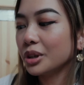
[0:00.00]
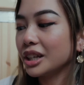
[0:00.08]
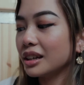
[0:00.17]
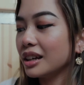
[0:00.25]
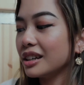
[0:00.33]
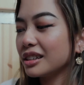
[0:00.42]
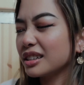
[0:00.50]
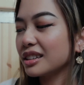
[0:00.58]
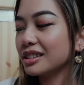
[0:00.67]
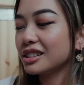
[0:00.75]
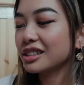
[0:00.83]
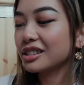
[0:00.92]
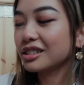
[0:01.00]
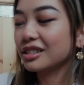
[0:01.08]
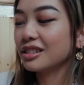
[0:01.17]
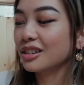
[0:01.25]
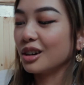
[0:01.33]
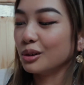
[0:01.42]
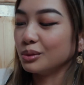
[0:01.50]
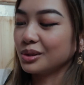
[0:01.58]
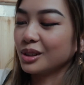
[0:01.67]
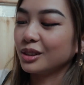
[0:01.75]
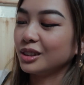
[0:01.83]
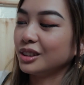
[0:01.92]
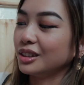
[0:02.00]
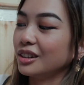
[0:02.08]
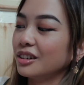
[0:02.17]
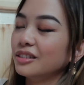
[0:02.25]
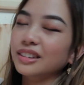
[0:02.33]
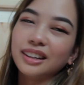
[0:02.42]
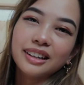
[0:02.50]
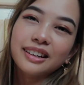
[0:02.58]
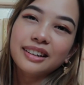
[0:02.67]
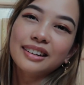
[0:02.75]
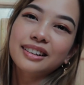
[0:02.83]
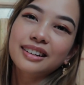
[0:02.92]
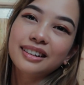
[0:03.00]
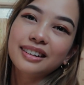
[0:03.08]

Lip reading: But yeah, it just goes on, you know, like